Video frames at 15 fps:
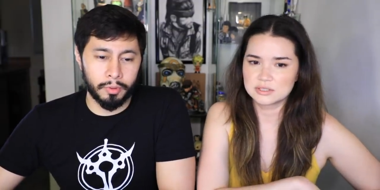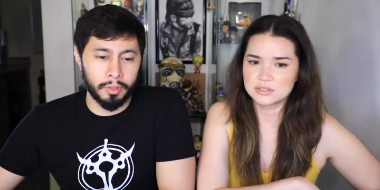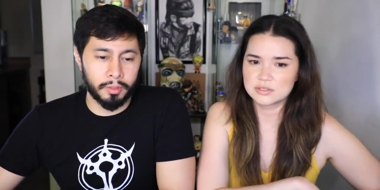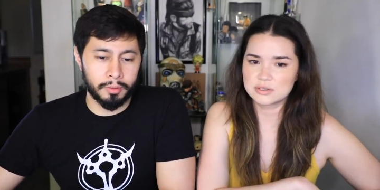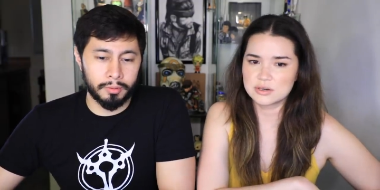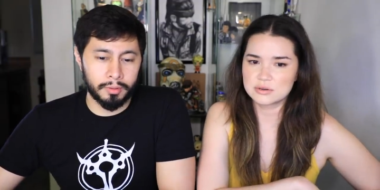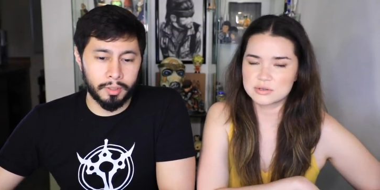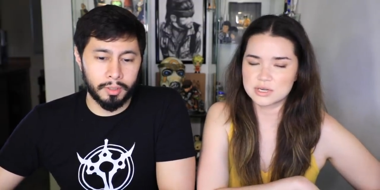Speaker 1: within
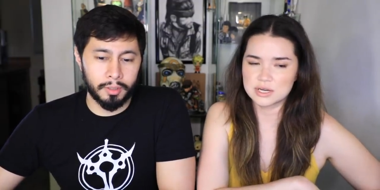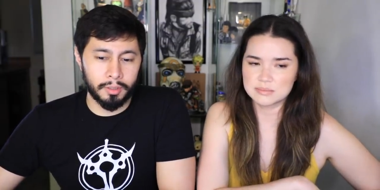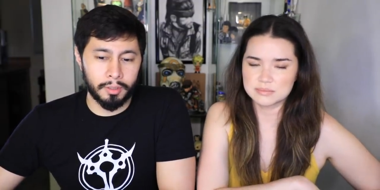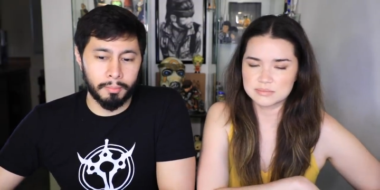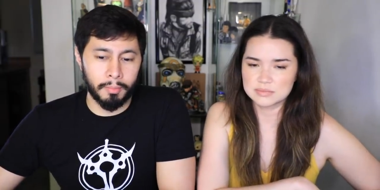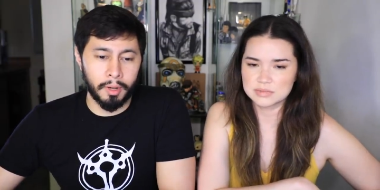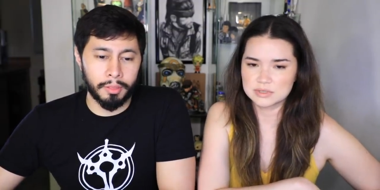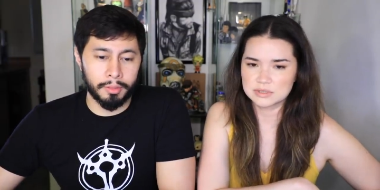no time. a
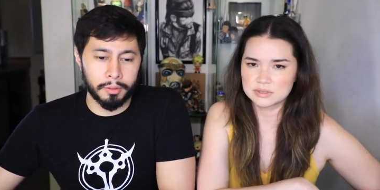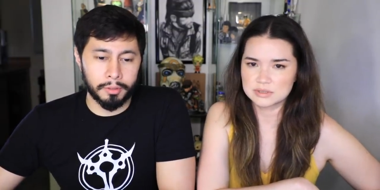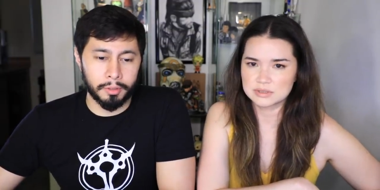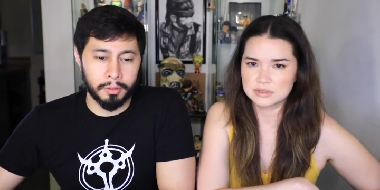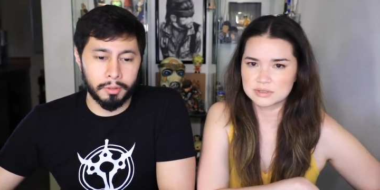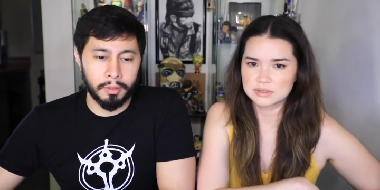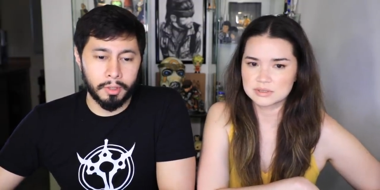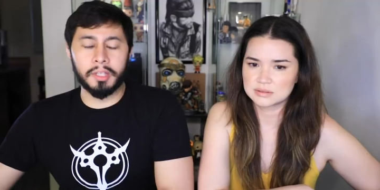month or
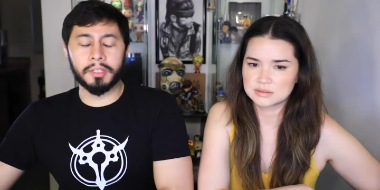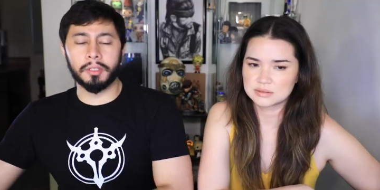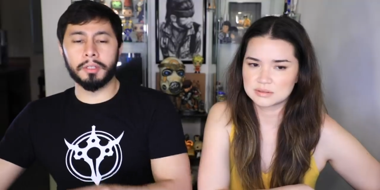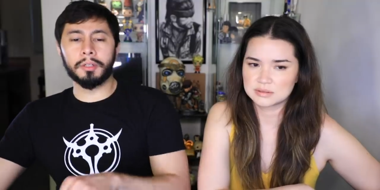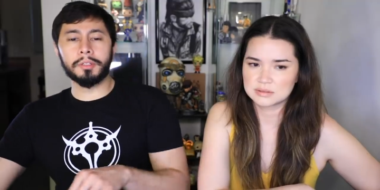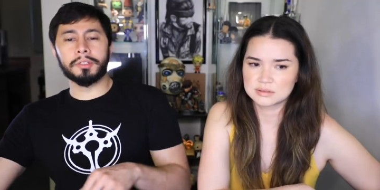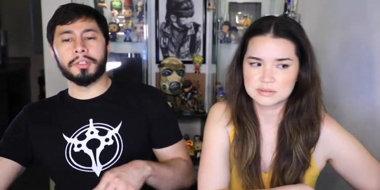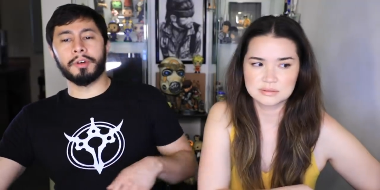two. It's a
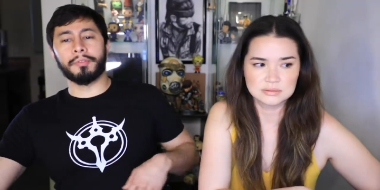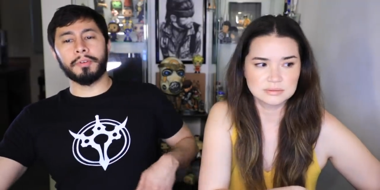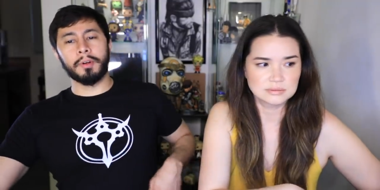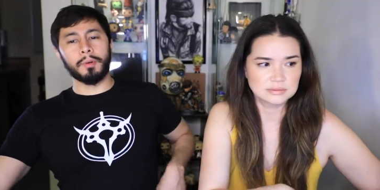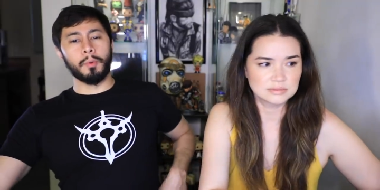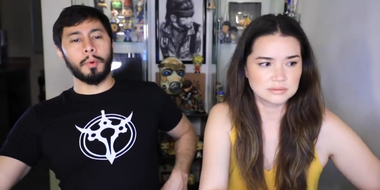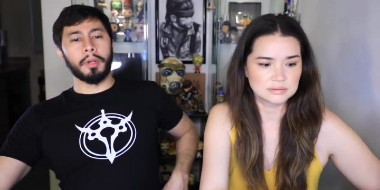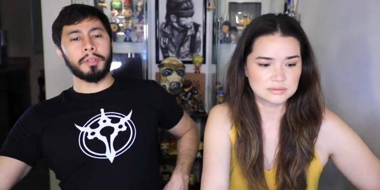little different
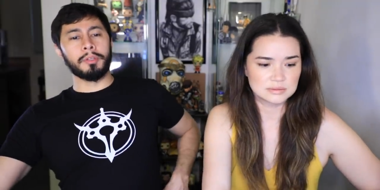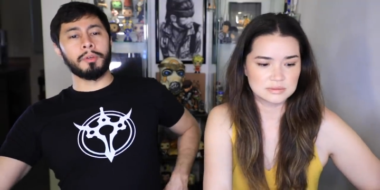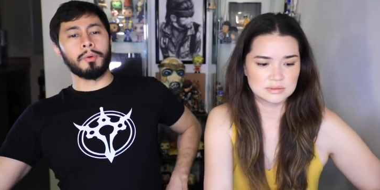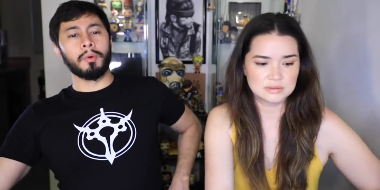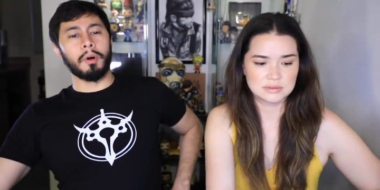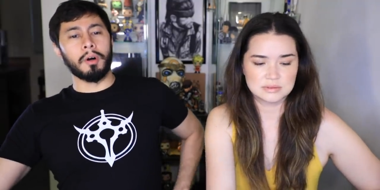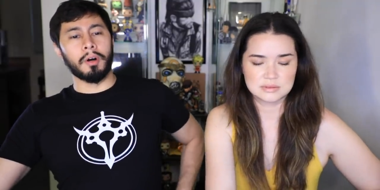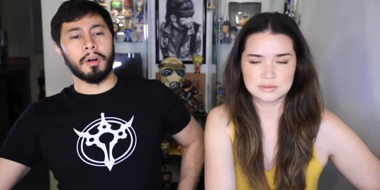when you
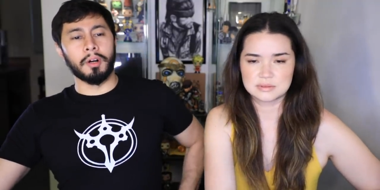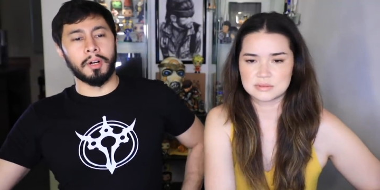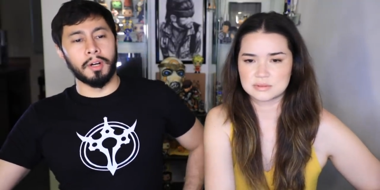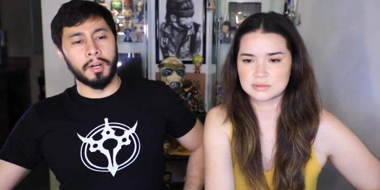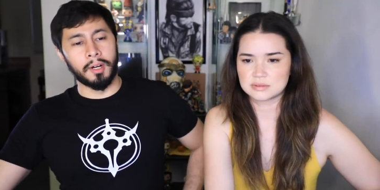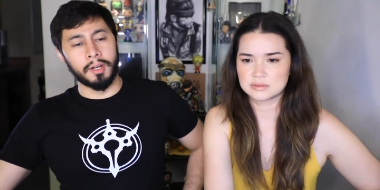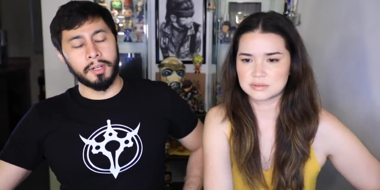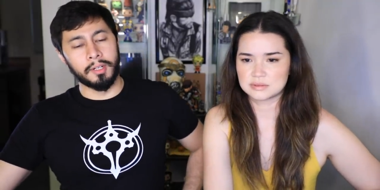are
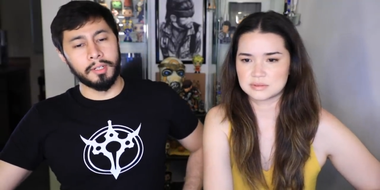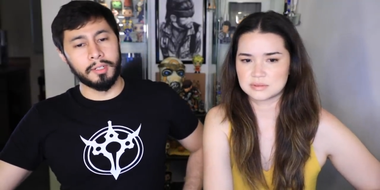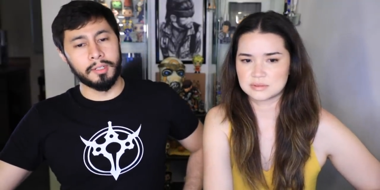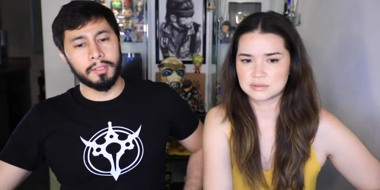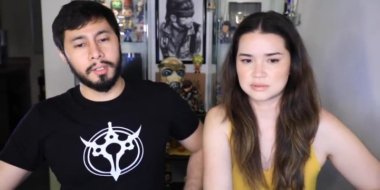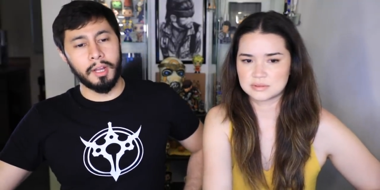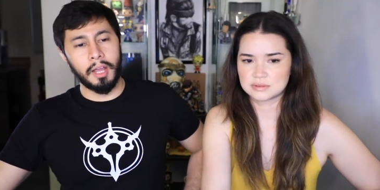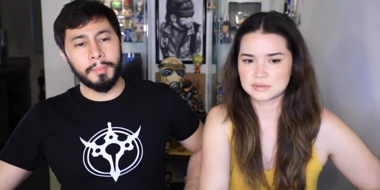uh,
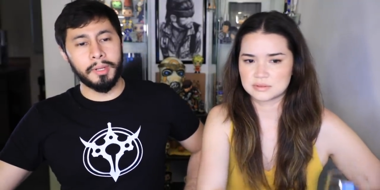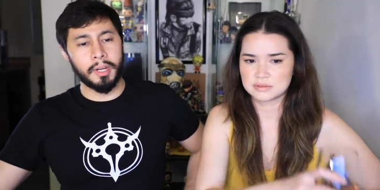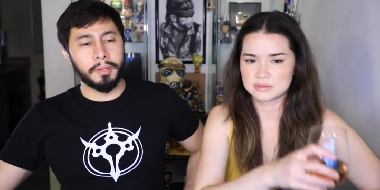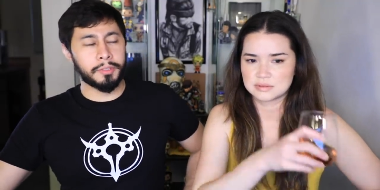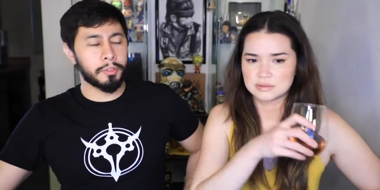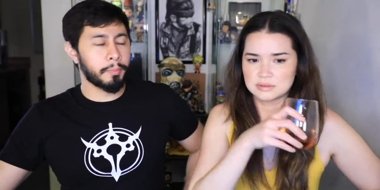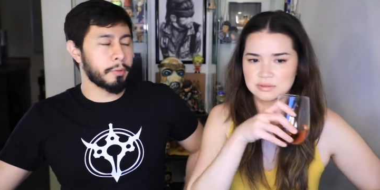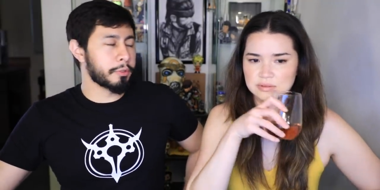I mean, I
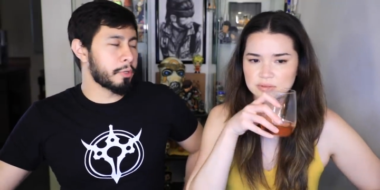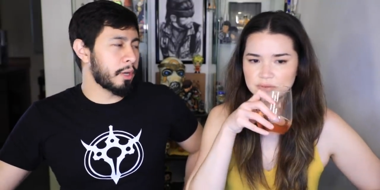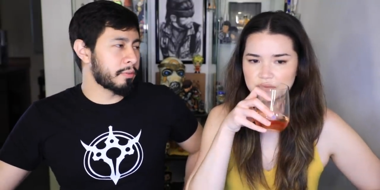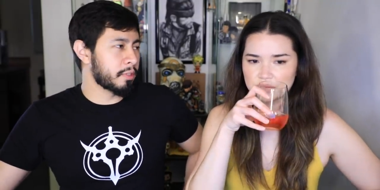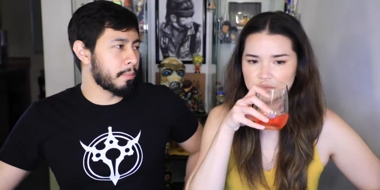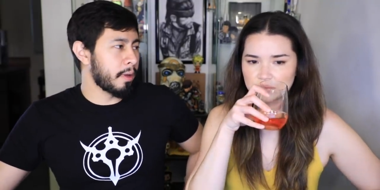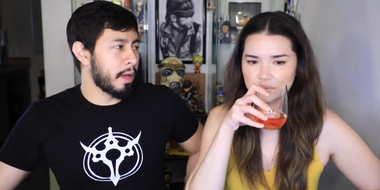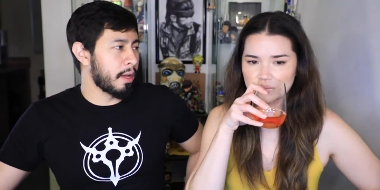suppose you have
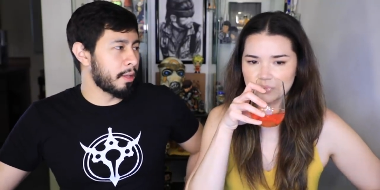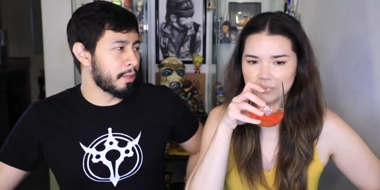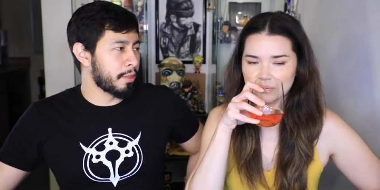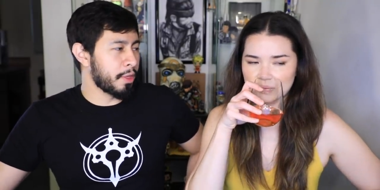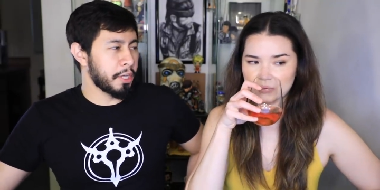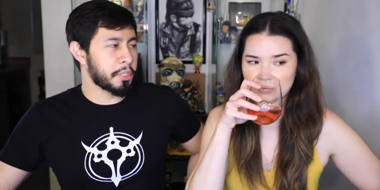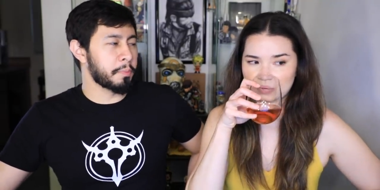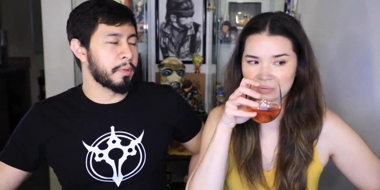some uh,
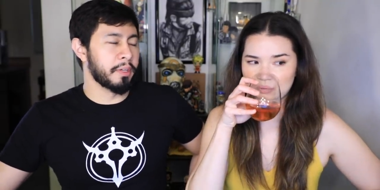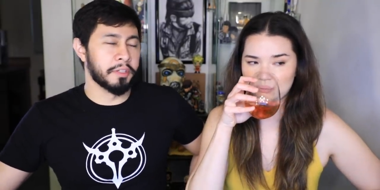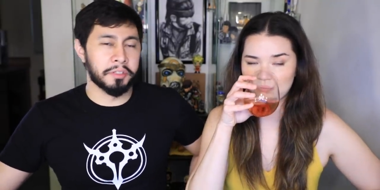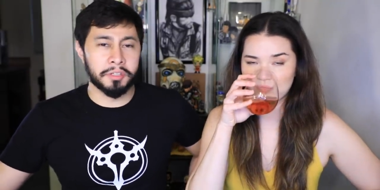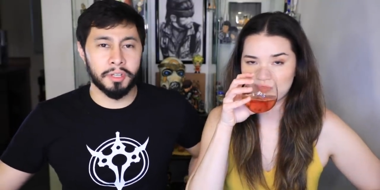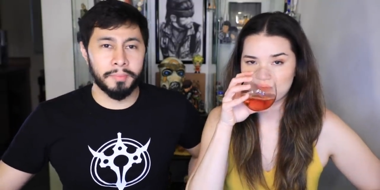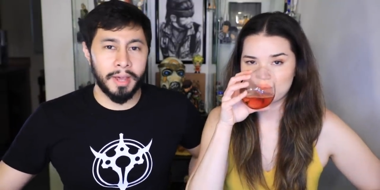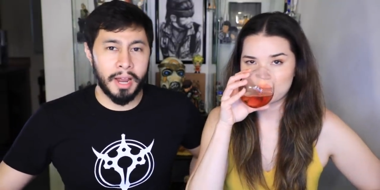thespians,
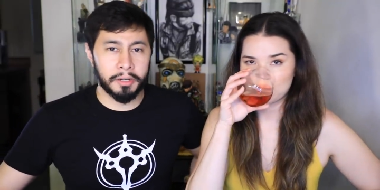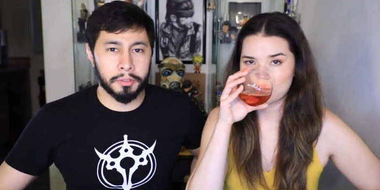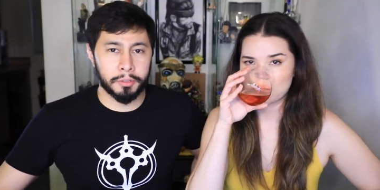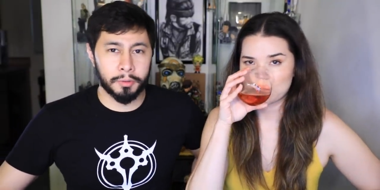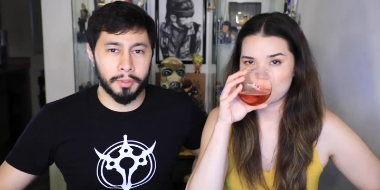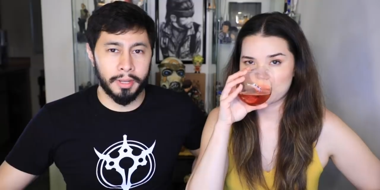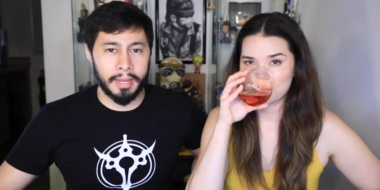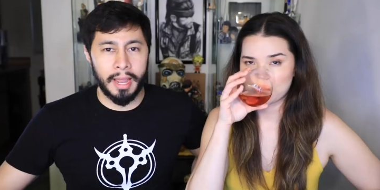some actors who are
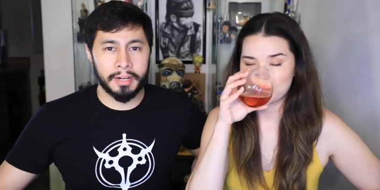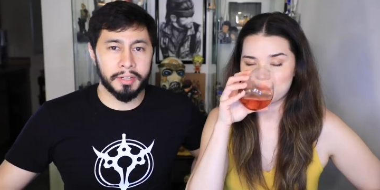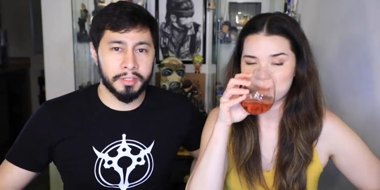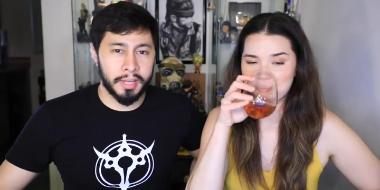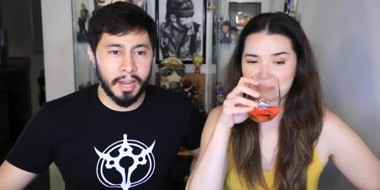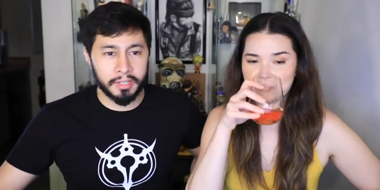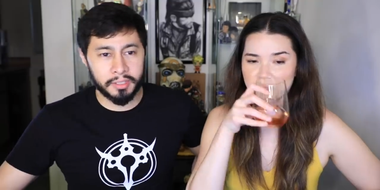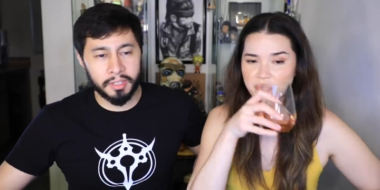like, acting's
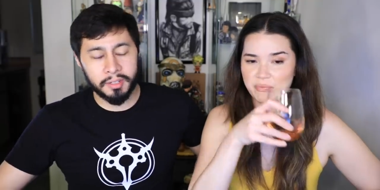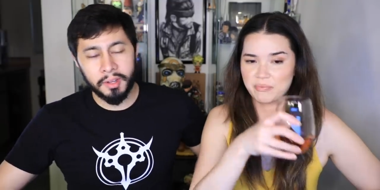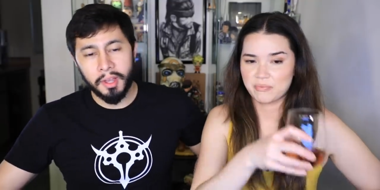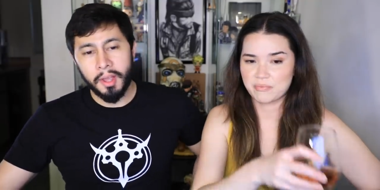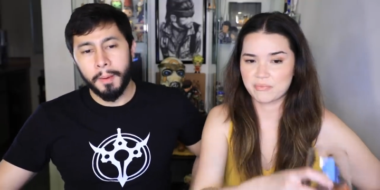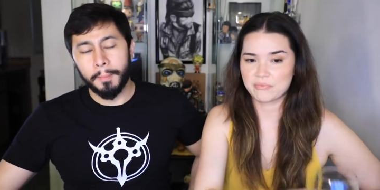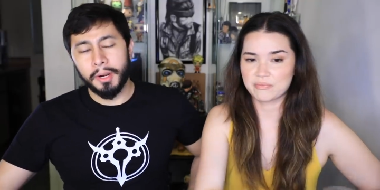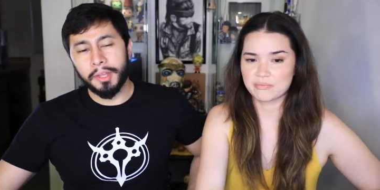acting,
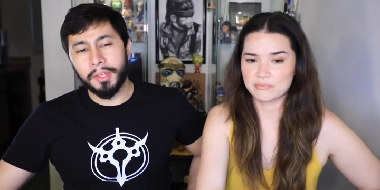but I mm.